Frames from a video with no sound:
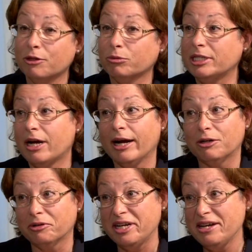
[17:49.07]
the
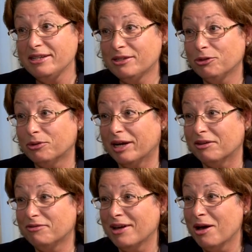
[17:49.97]
retirees who
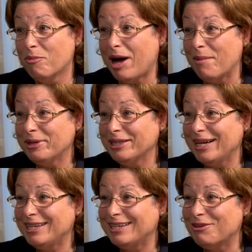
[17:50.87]
have
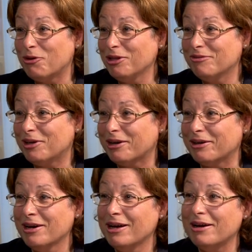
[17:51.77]
populated all of our